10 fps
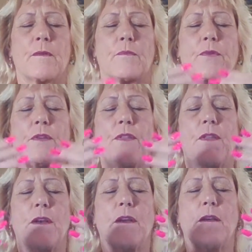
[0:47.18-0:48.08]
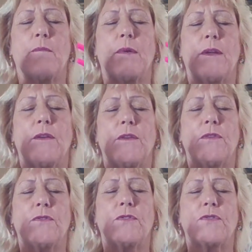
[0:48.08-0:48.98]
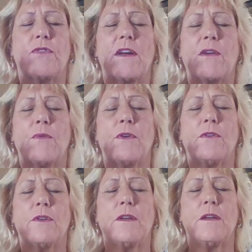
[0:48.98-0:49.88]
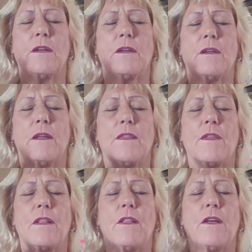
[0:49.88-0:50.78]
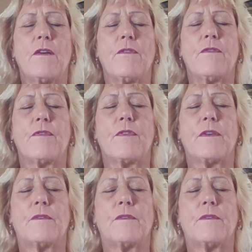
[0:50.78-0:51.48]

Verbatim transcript: Breathe in the abundance, the tranquility, and the love.